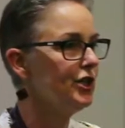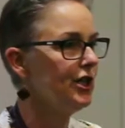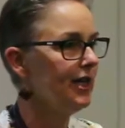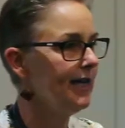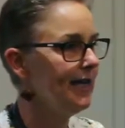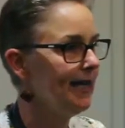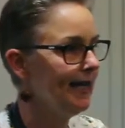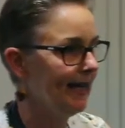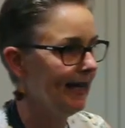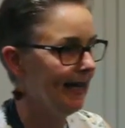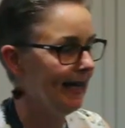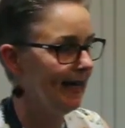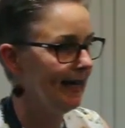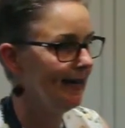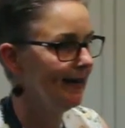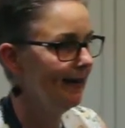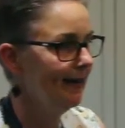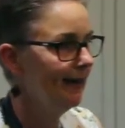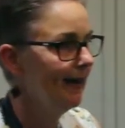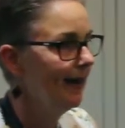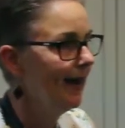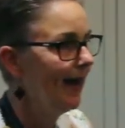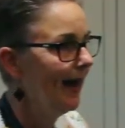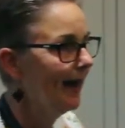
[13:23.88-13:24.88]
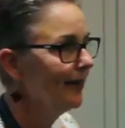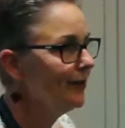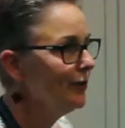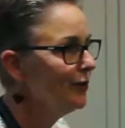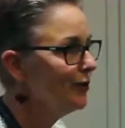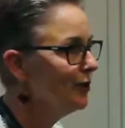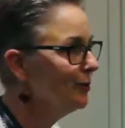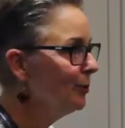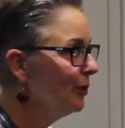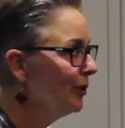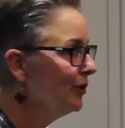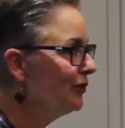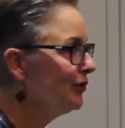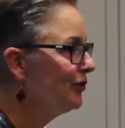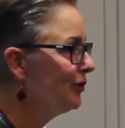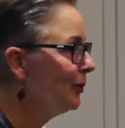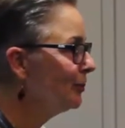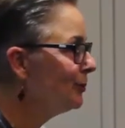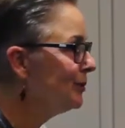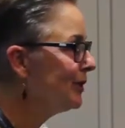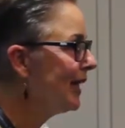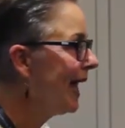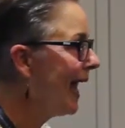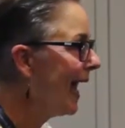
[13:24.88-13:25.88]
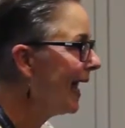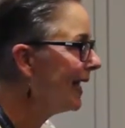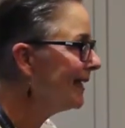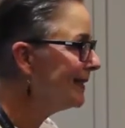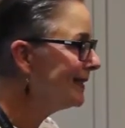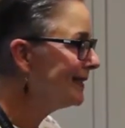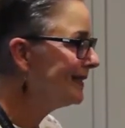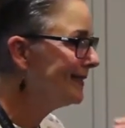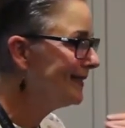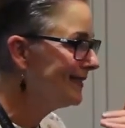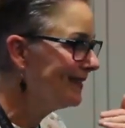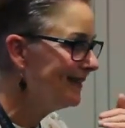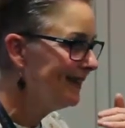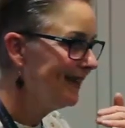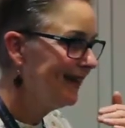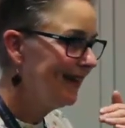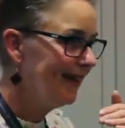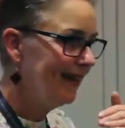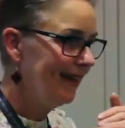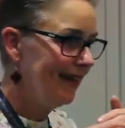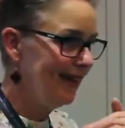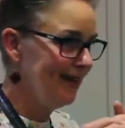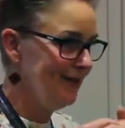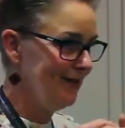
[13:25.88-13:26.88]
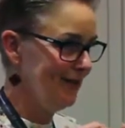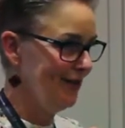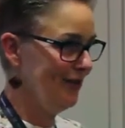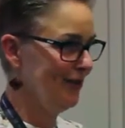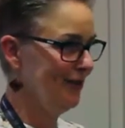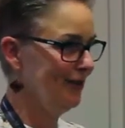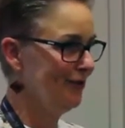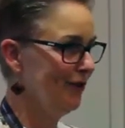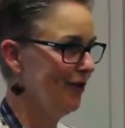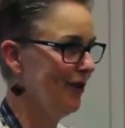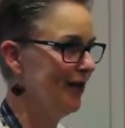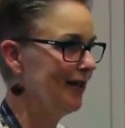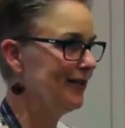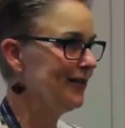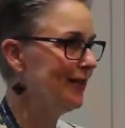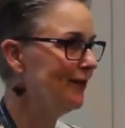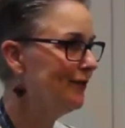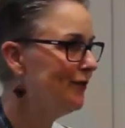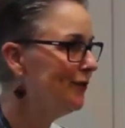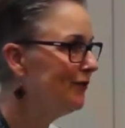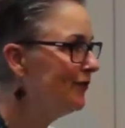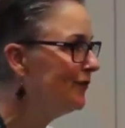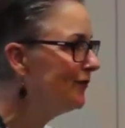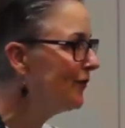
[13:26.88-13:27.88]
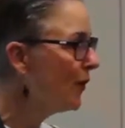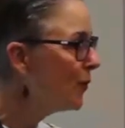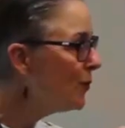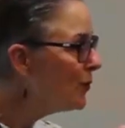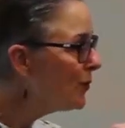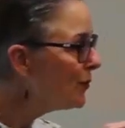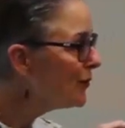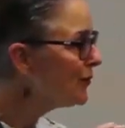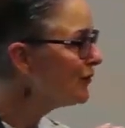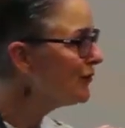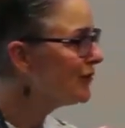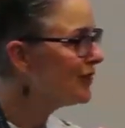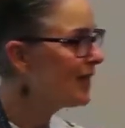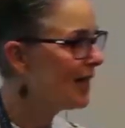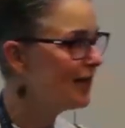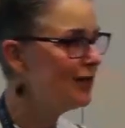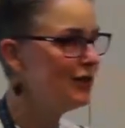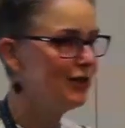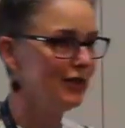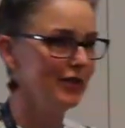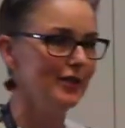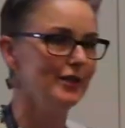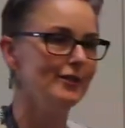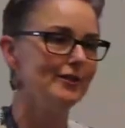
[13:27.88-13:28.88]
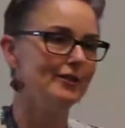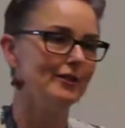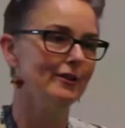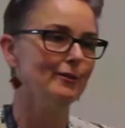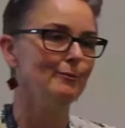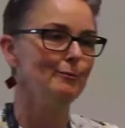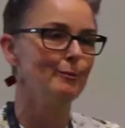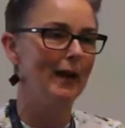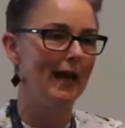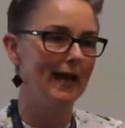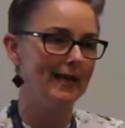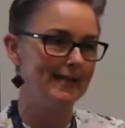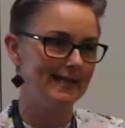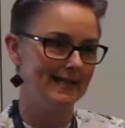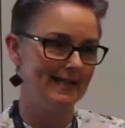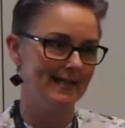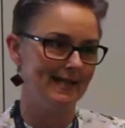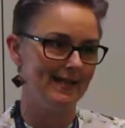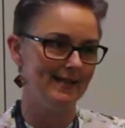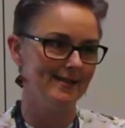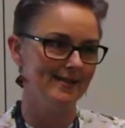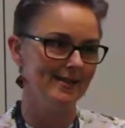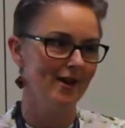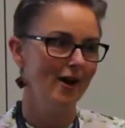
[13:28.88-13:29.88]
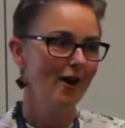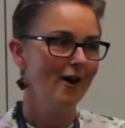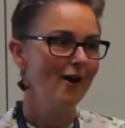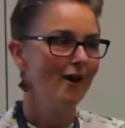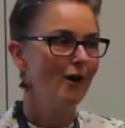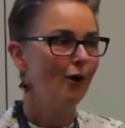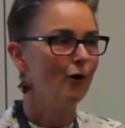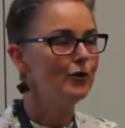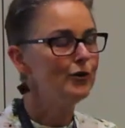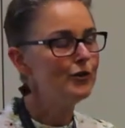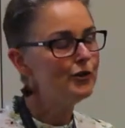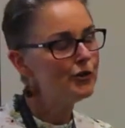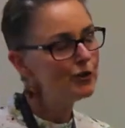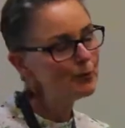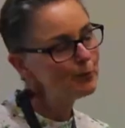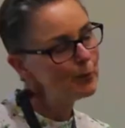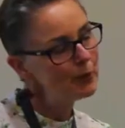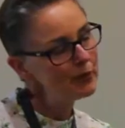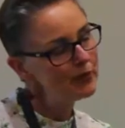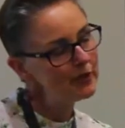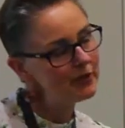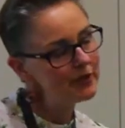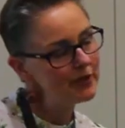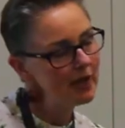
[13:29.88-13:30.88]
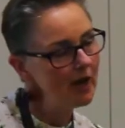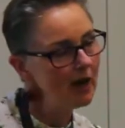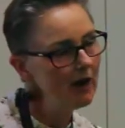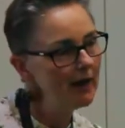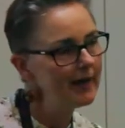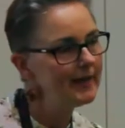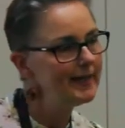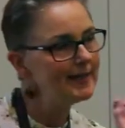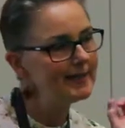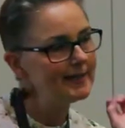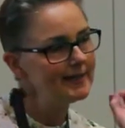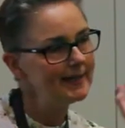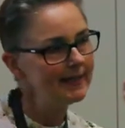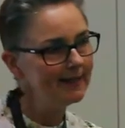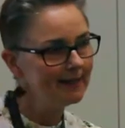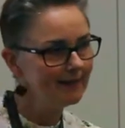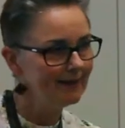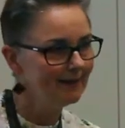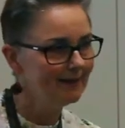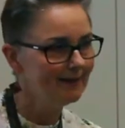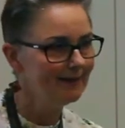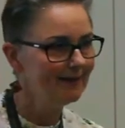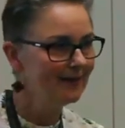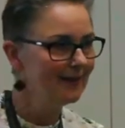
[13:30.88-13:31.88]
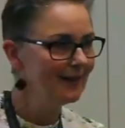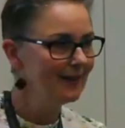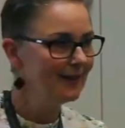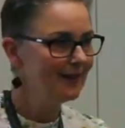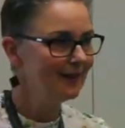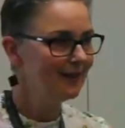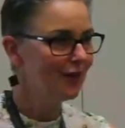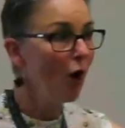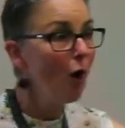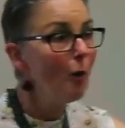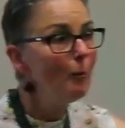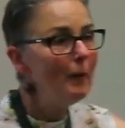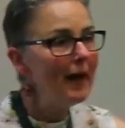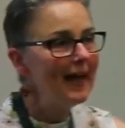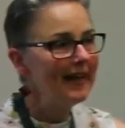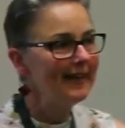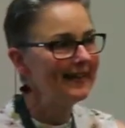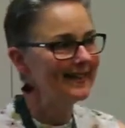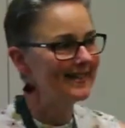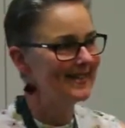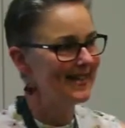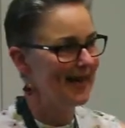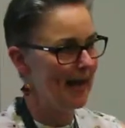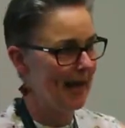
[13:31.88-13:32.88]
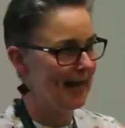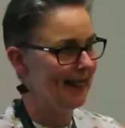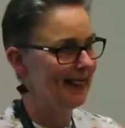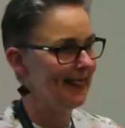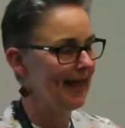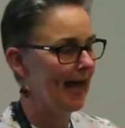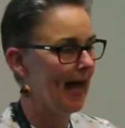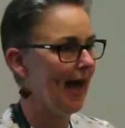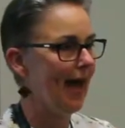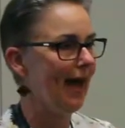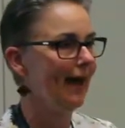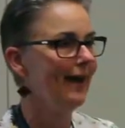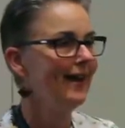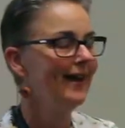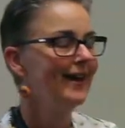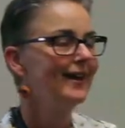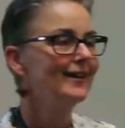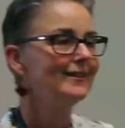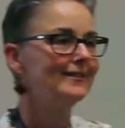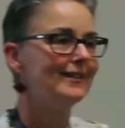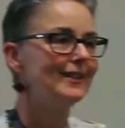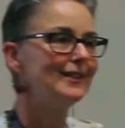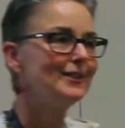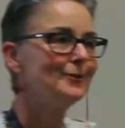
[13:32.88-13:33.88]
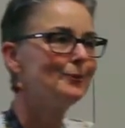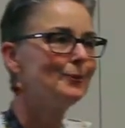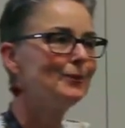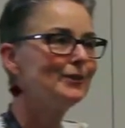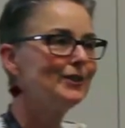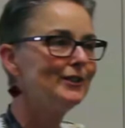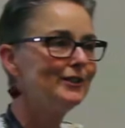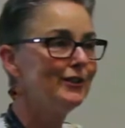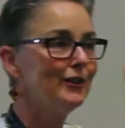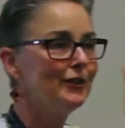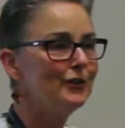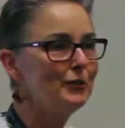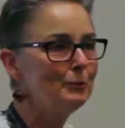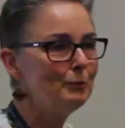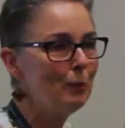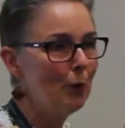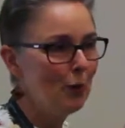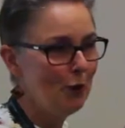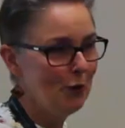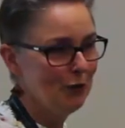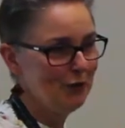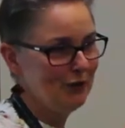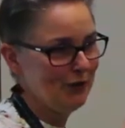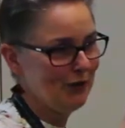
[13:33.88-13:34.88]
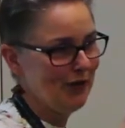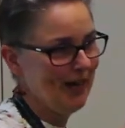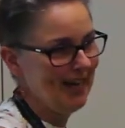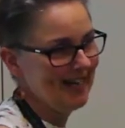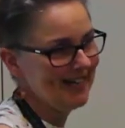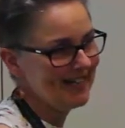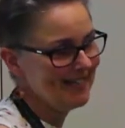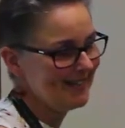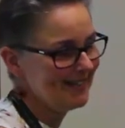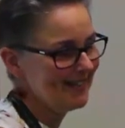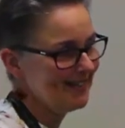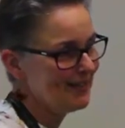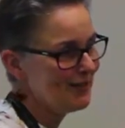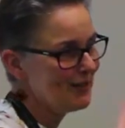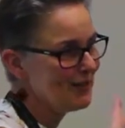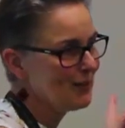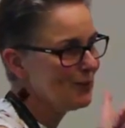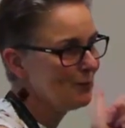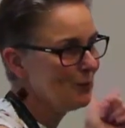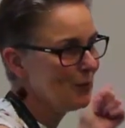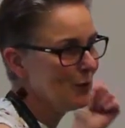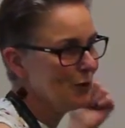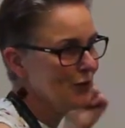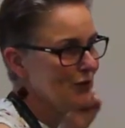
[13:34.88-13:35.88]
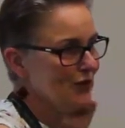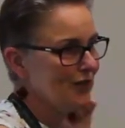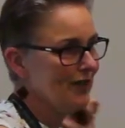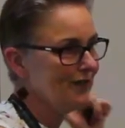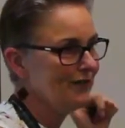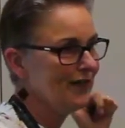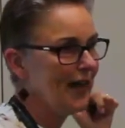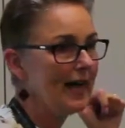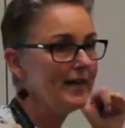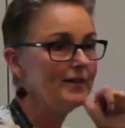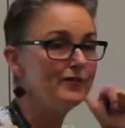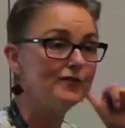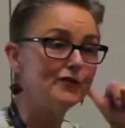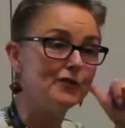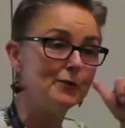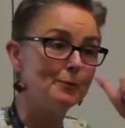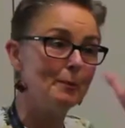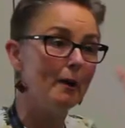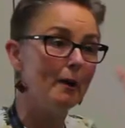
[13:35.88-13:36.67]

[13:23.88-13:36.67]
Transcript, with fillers: cheeky and you can put a subtext into your drawings. If you focus your attention in certain places or you just put the tiniest little comment in there. This was another portrait. This is the portrait of the head of